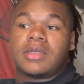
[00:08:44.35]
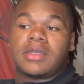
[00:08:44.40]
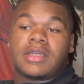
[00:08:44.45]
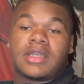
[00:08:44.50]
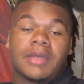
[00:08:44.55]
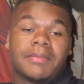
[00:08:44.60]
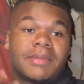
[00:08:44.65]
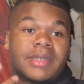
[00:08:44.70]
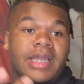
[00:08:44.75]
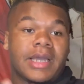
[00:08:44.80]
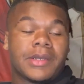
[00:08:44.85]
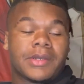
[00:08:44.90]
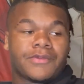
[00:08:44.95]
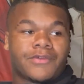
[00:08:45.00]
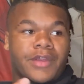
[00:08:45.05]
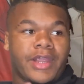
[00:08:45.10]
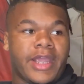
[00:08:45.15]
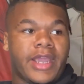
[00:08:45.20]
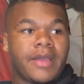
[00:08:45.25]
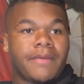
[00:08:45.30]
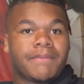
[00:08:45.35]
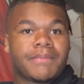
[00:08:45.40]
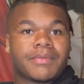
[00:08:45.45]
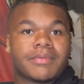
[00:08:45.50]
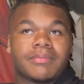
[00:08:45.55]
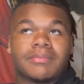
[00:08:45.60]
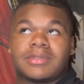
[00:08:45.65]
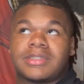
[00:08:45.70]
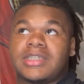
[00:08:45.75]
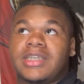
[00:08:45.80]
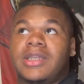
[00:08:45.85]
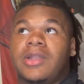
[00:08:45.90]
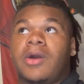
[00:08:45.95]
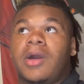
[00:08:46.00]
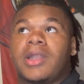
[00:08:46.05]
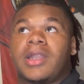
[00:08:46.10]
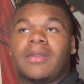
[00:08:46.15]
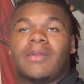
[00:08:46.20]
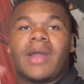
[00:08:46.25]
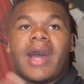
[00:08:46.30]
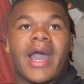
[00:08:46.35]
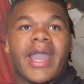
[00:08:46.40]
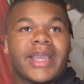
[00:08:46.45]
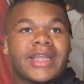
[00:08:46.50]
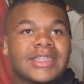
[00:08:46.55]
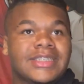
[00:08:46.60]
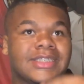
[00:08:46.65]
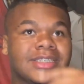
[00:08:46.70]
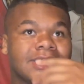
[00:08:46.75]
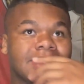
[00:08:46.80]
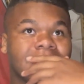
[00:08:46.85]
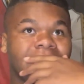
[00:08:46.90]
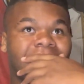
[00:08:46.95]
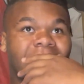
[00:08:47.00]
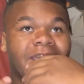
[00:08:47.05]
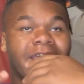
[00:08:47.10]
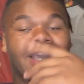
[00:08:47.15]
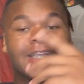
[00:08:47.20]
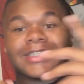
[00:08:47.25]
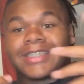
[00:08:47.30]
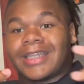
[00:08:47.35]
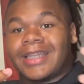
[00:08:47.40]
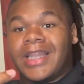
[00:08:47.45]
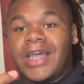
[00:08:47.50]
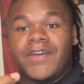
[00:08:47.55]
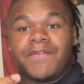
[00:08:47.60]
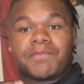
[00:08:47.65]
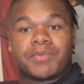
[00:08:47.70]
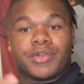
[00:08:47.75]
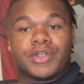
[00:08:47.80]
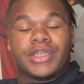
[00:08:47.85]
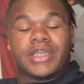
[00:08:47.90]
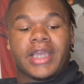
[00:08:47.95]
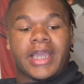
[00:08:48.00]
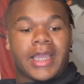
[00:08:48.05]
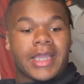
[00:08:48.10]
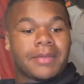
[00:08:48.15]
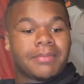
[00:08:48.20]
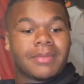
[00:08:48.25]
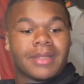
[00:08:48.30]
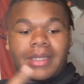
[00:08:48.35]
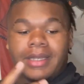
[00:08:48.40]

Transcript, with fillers: coming down the ramp, seeing all the lights, seeing the fans. I love pregame.